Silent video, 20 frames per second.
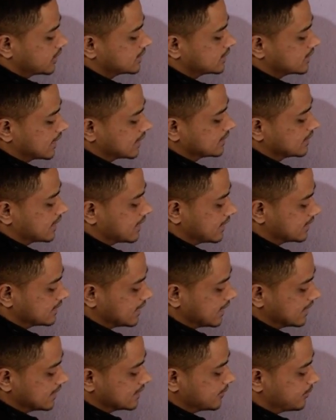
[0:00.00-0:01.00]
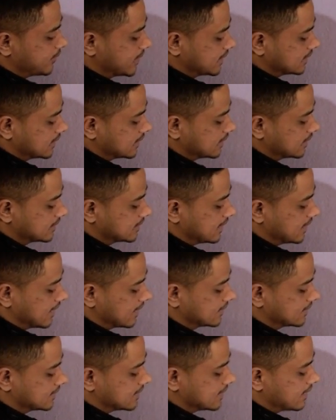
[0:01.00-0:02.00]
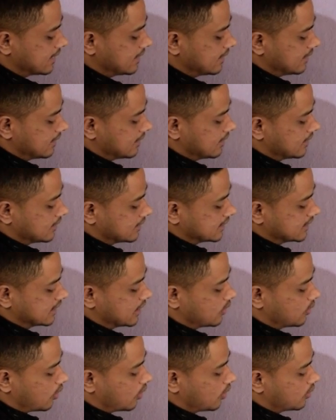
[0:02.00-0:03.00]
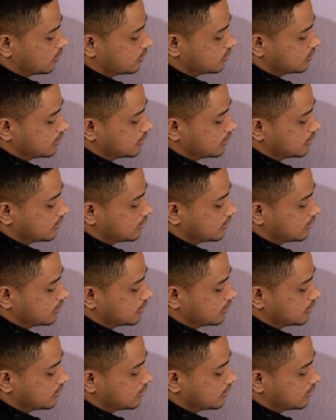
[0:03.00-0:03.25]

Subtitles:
its structure is AC means CH3CO